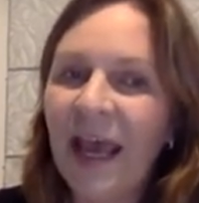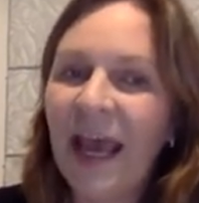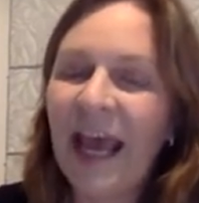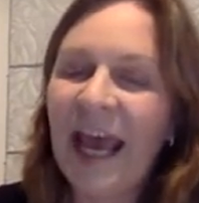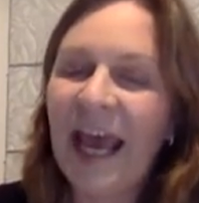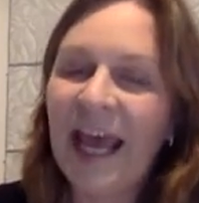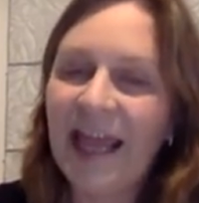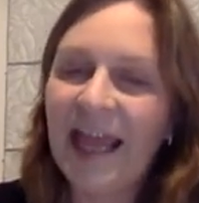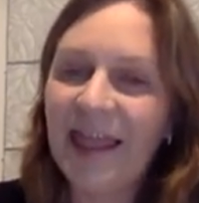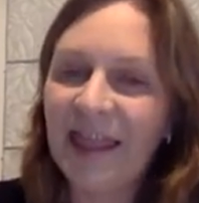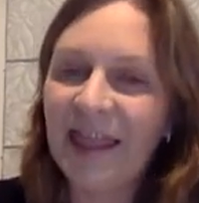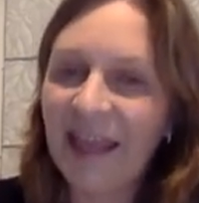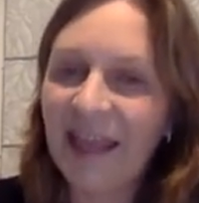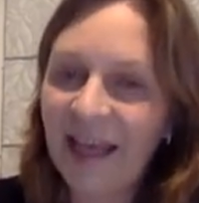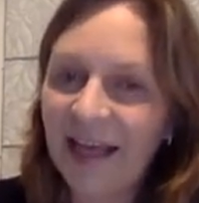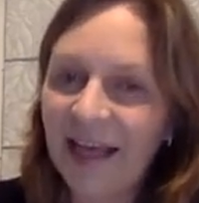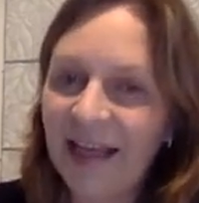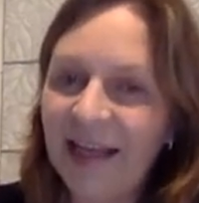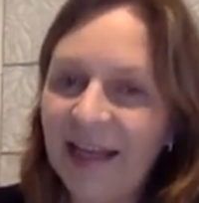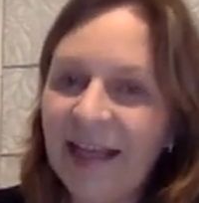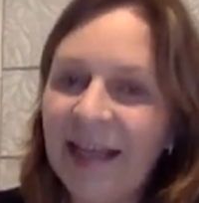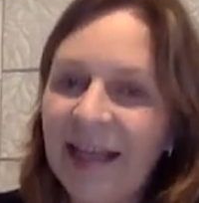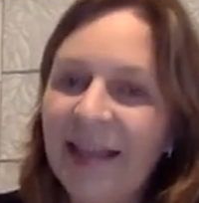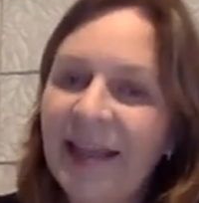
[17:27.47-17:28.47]
And
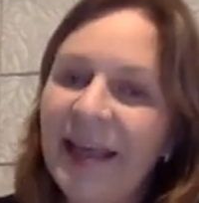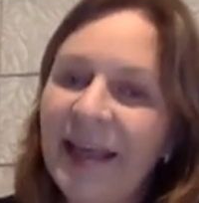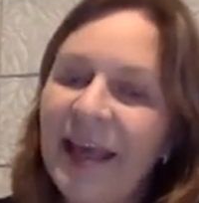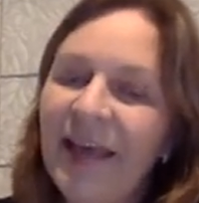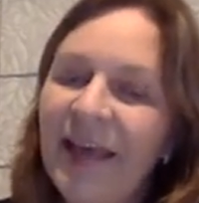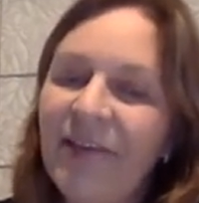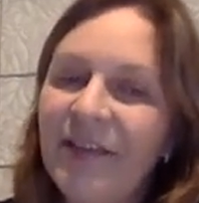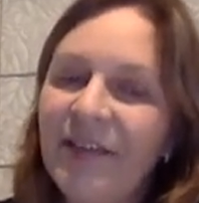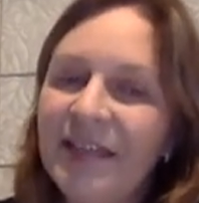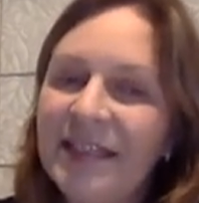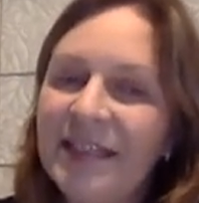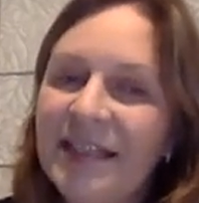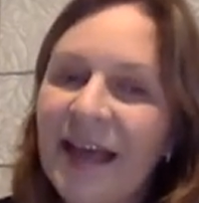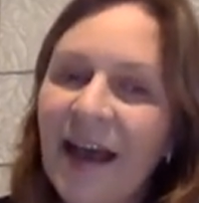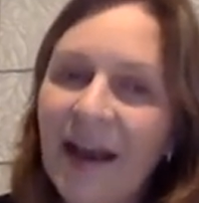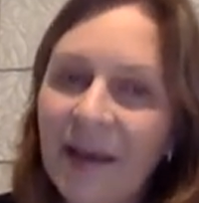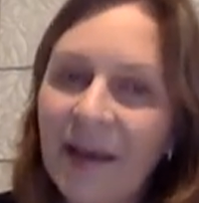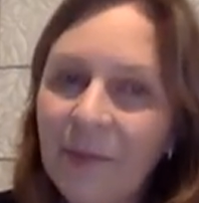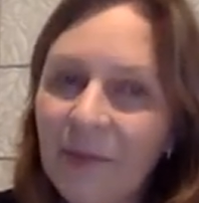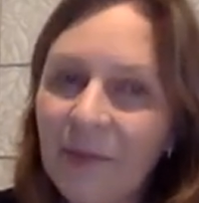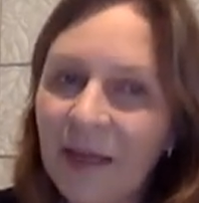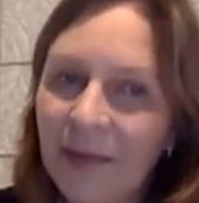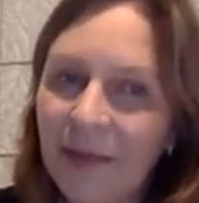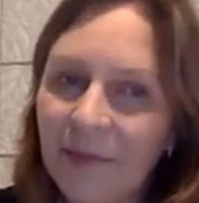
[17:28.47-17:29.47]
then they have a
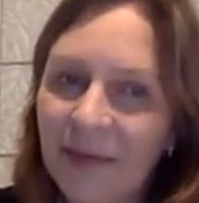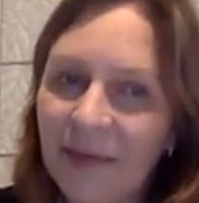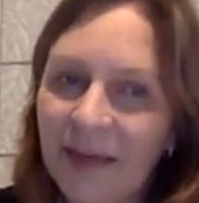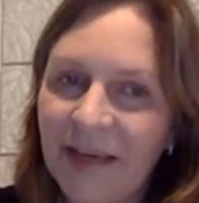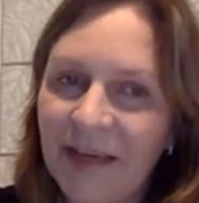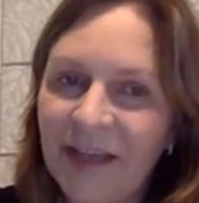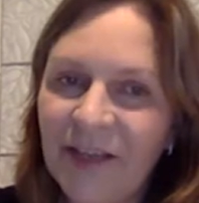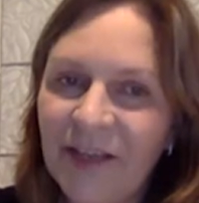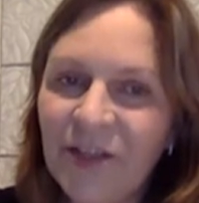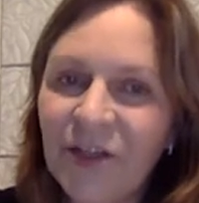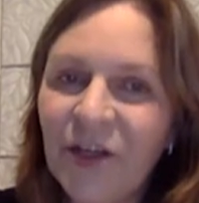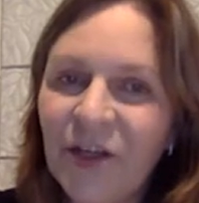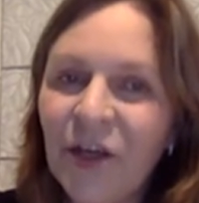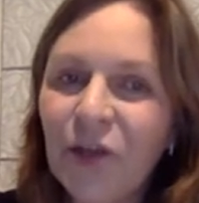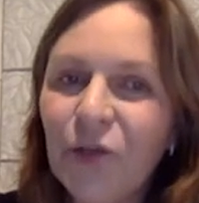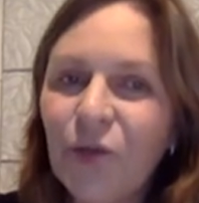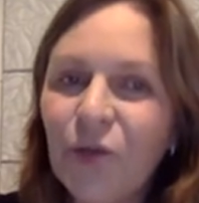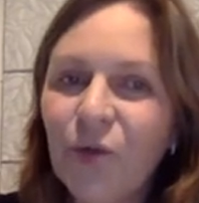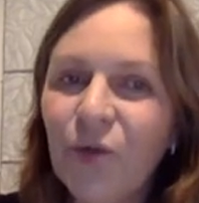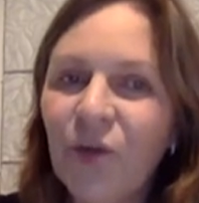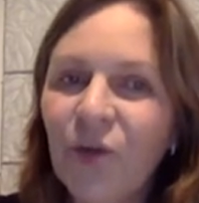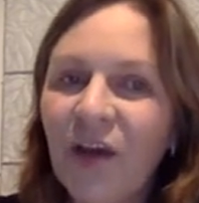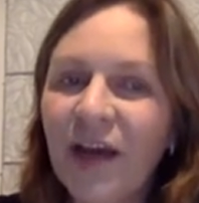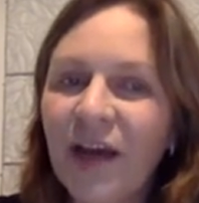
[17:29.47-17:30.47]
time limit
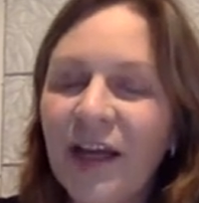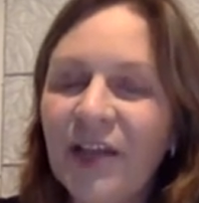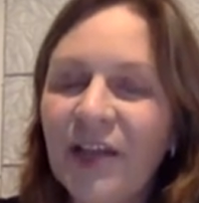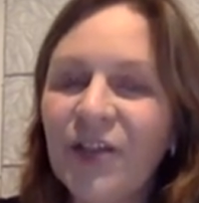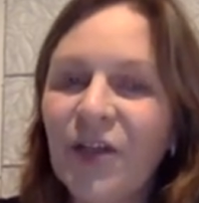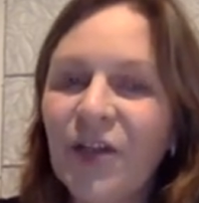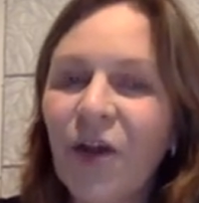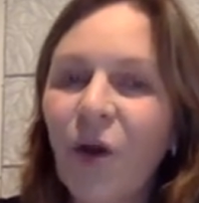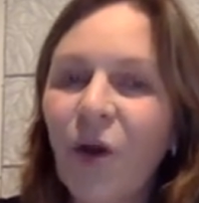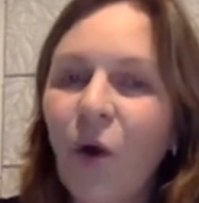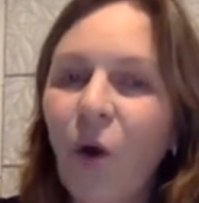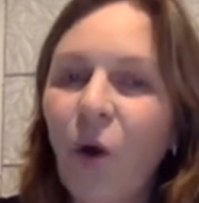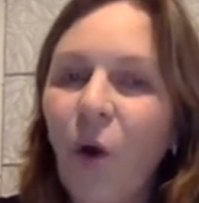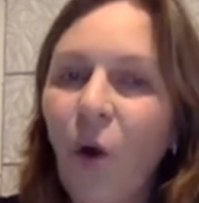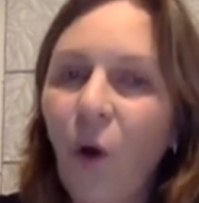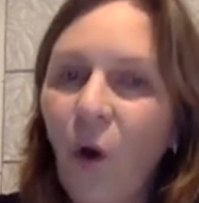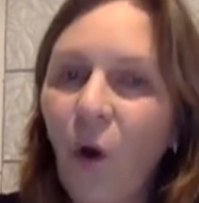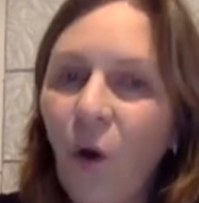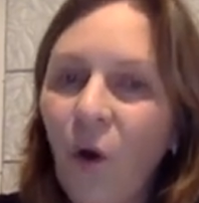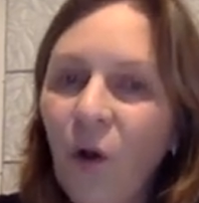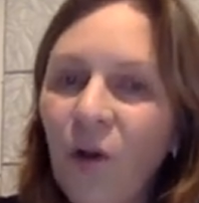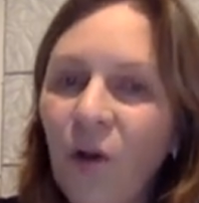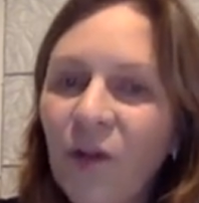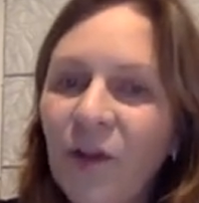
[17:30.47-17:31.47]
to write
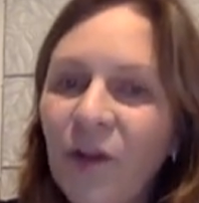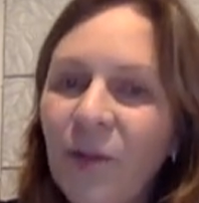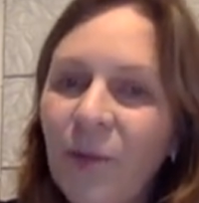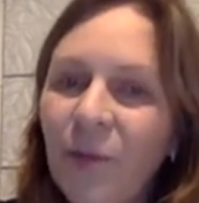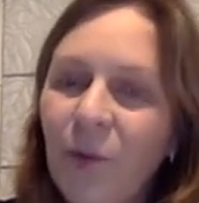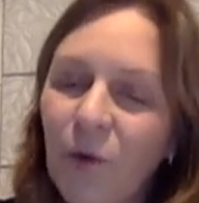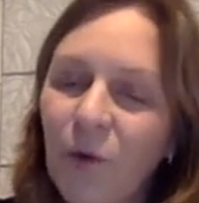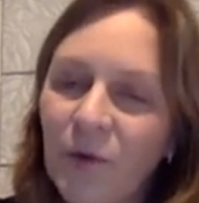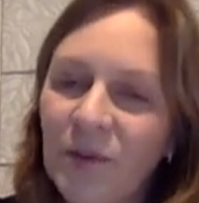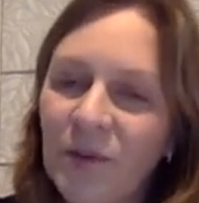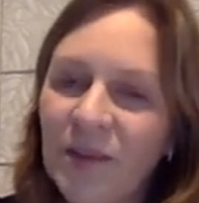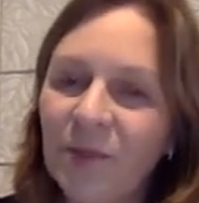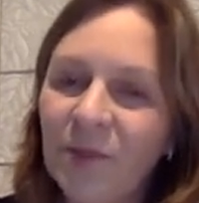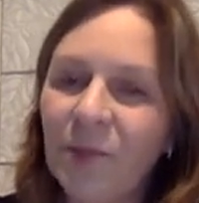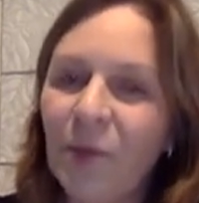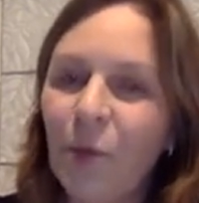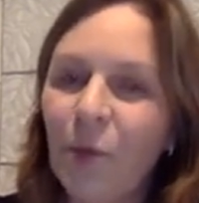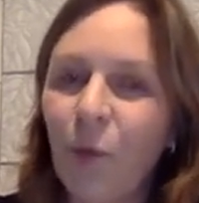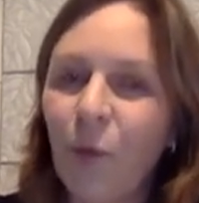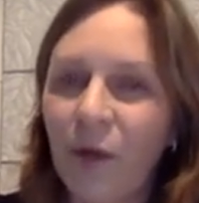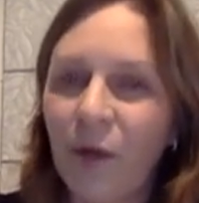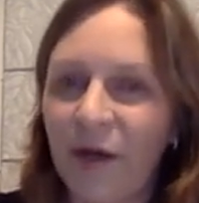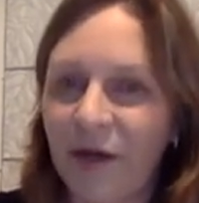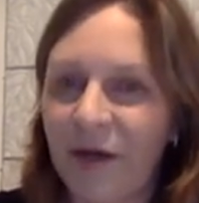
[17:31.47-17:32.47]
all the possible
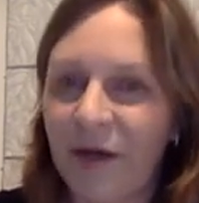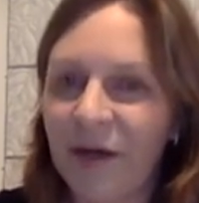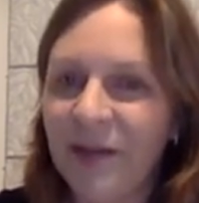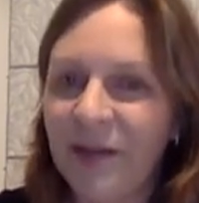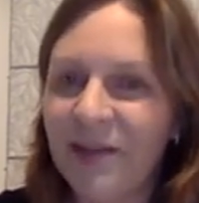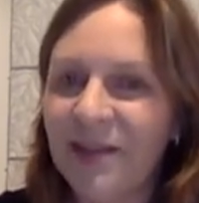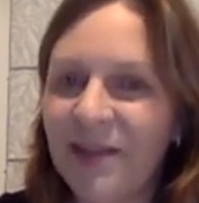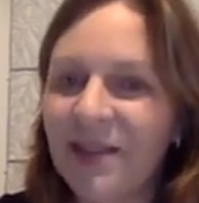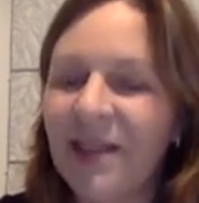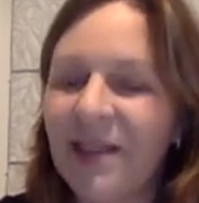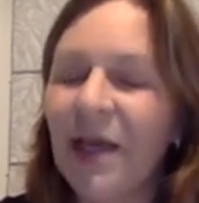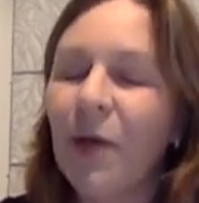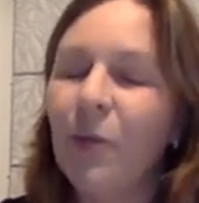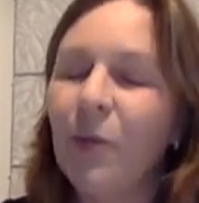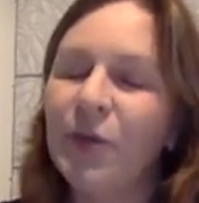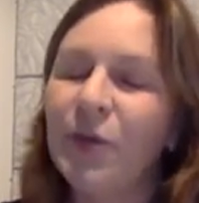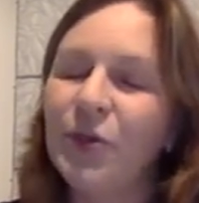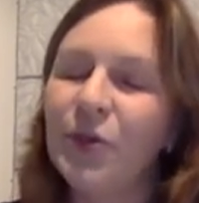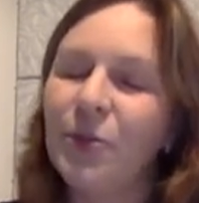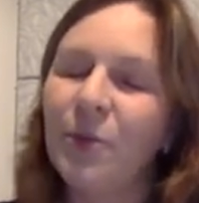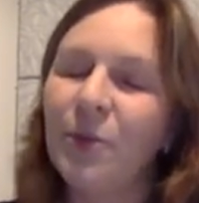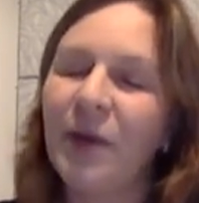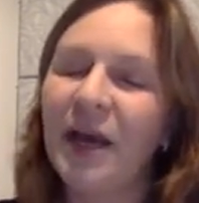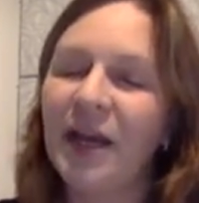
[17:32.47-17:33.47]
words
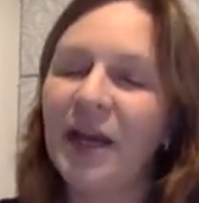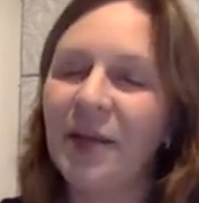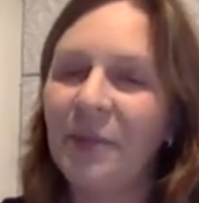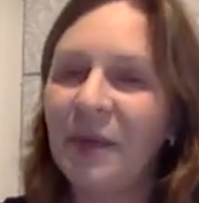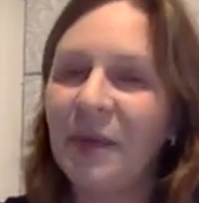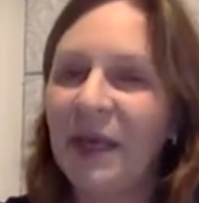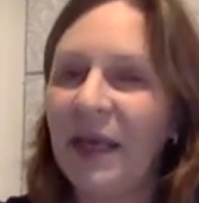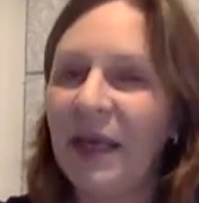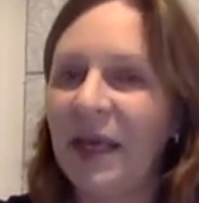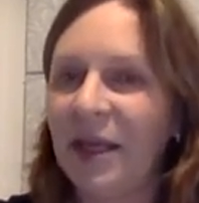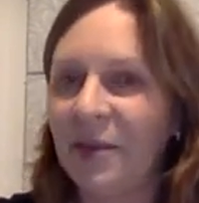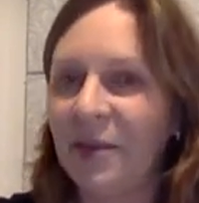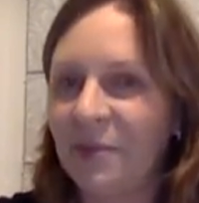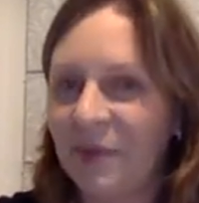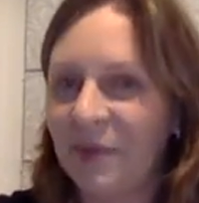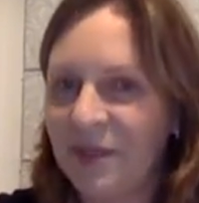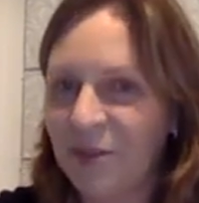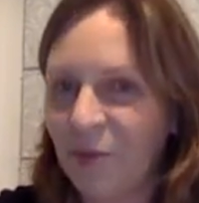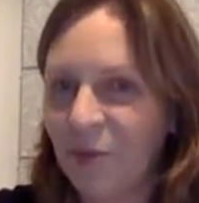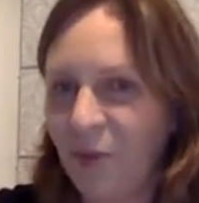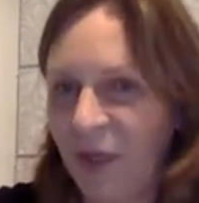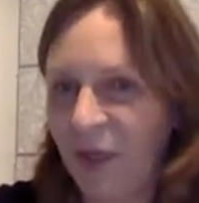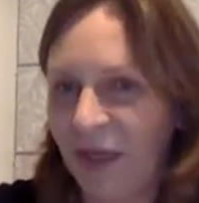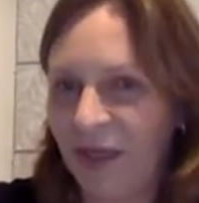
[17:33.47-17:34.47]
which might be in
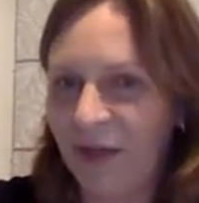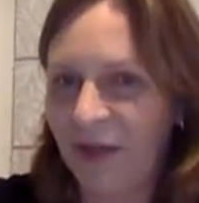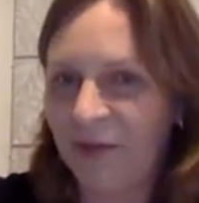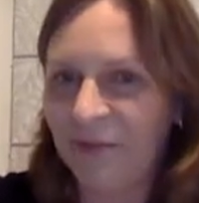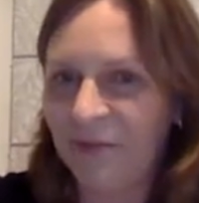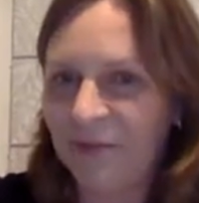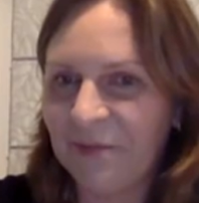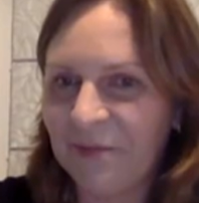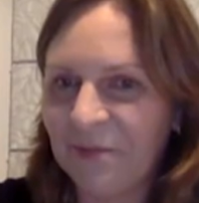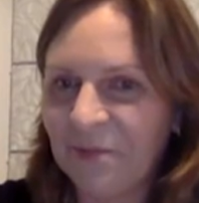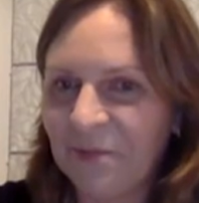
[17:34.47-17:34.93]
between.